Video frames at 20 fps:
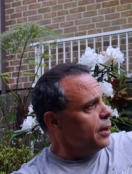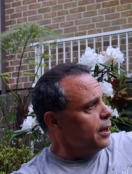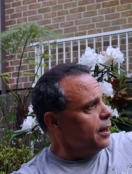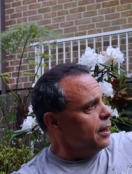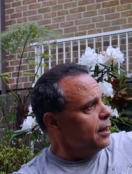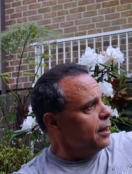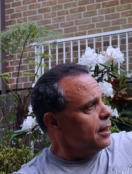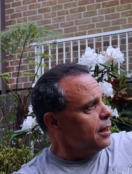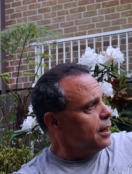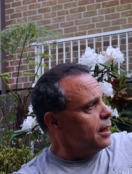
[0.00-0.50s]

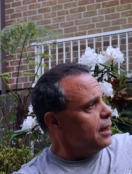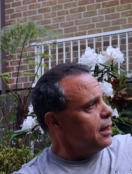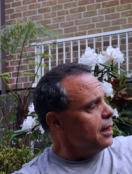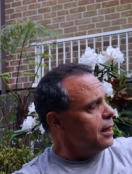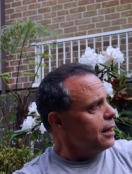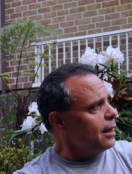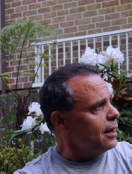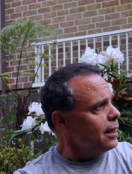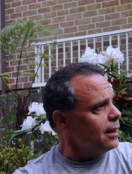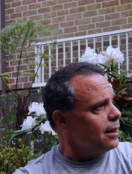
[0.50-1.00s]
in
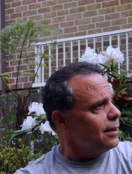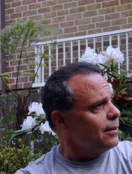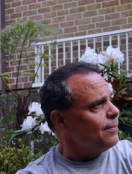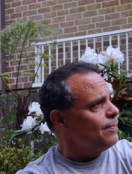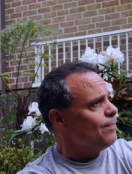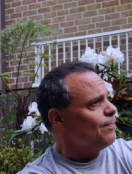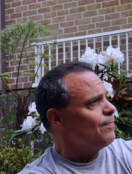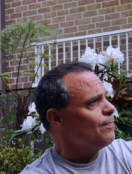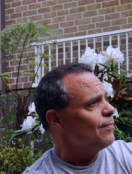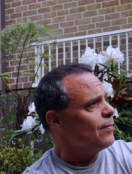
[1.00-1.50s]
the
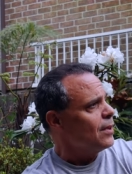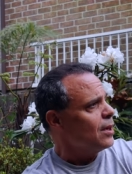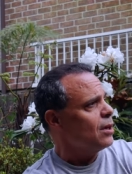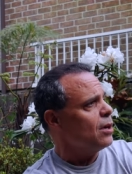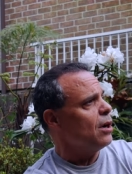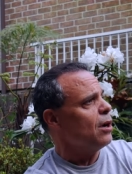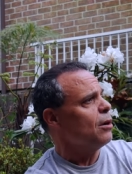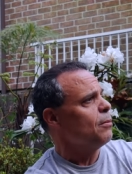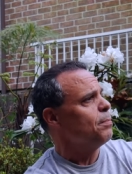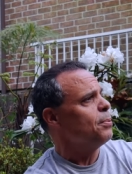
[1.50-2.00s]

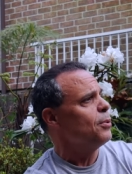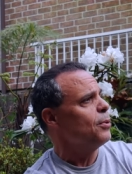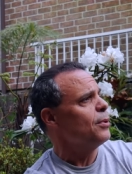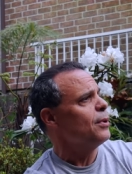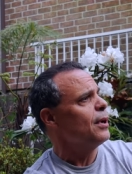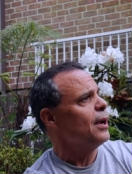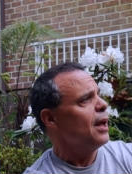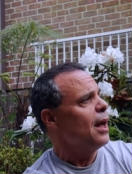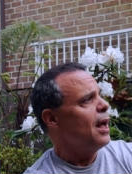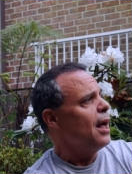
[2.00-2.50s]

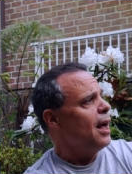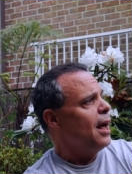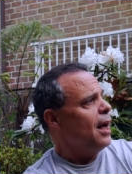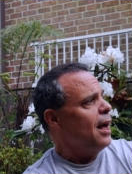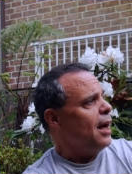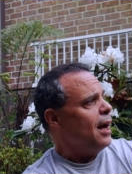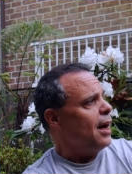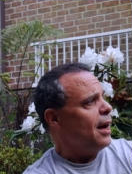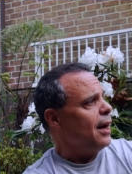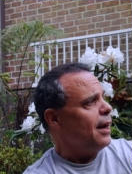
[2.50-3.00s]
carport,
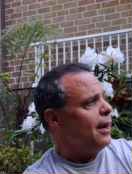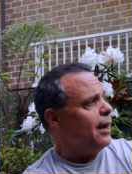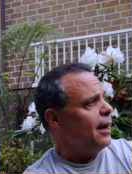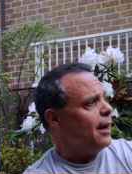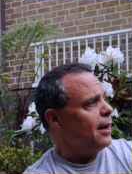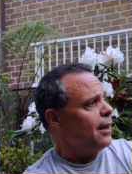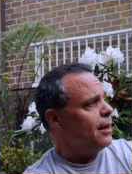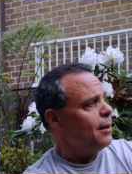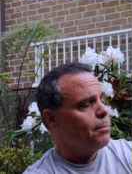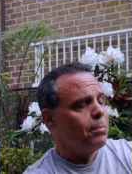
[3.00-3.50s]
I
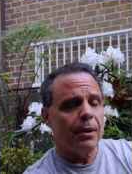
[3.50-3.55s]
had the